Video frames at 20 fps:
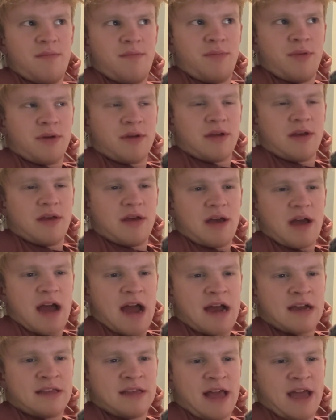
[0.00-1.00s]
But
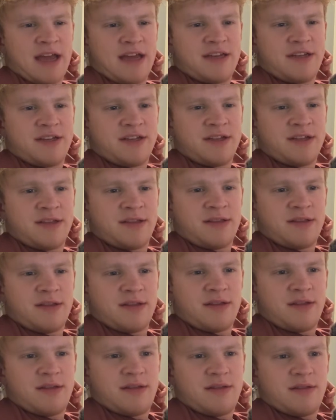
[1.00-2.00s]
I'd like to
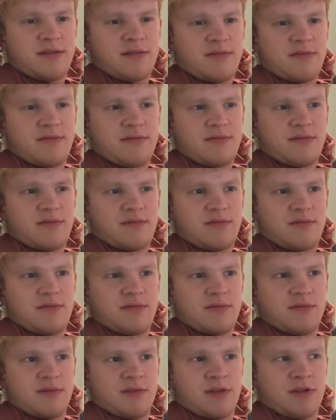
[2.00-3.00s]

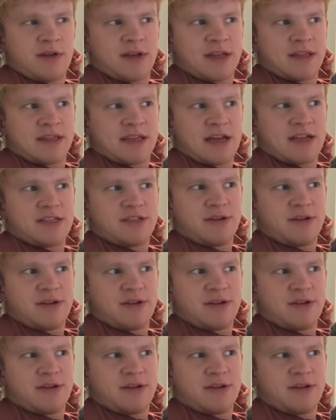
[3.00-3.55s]
look at that.